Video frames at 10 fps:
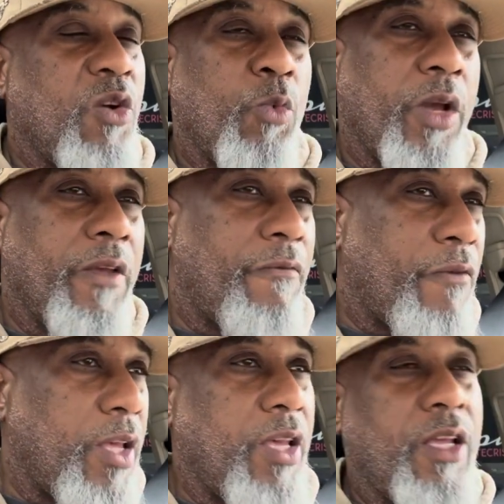We
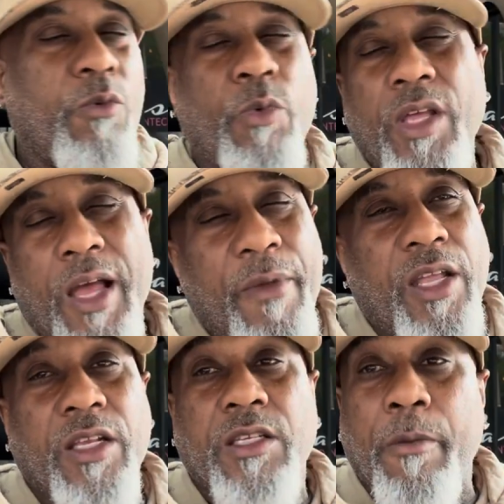feed. I
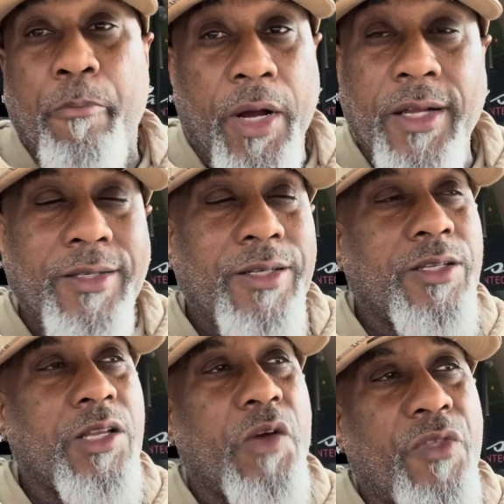mean, it's a bunch of
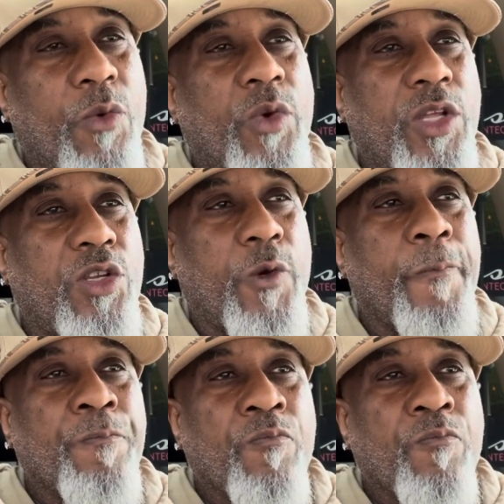stuff that we do.